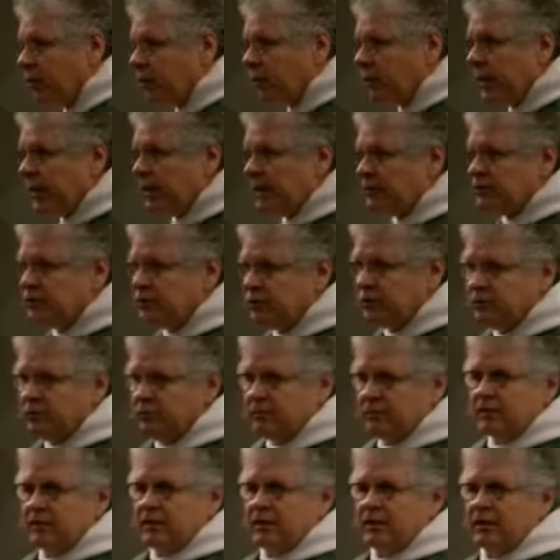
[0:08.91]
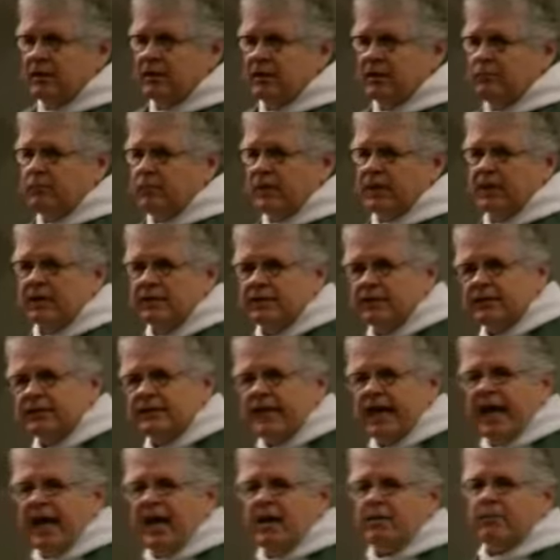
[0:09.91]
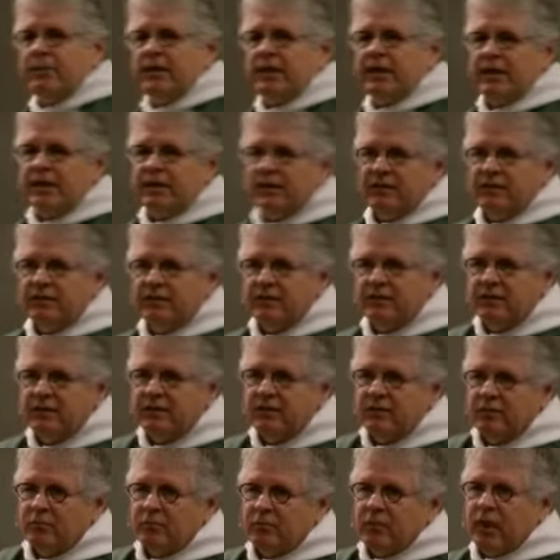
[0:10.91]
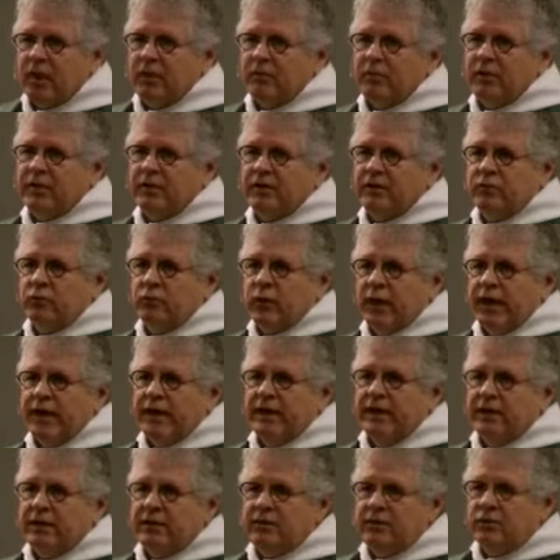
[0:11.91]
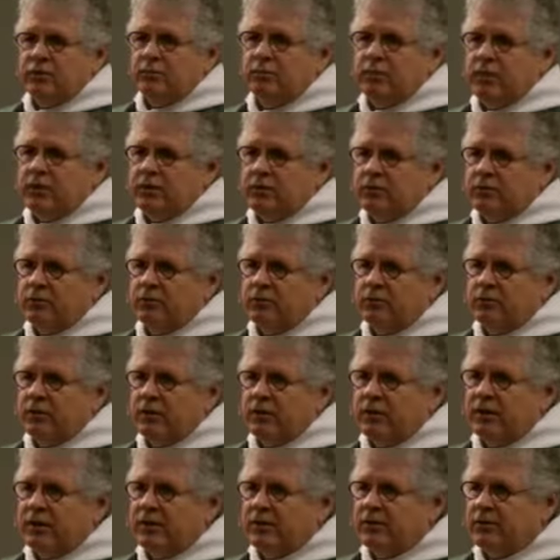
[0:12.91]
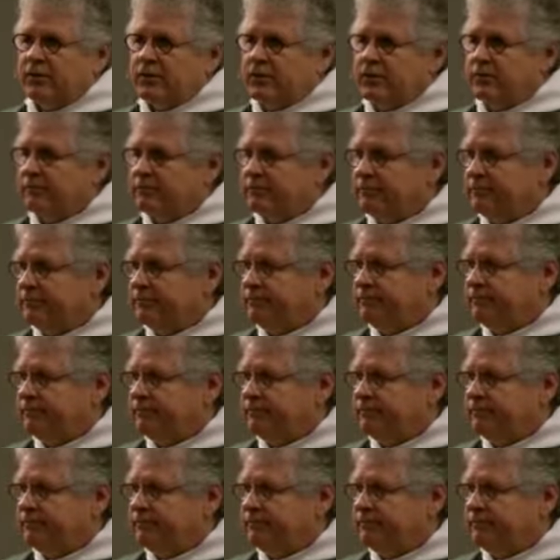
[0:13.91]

all around you because it's happening probably right in your pew or near you.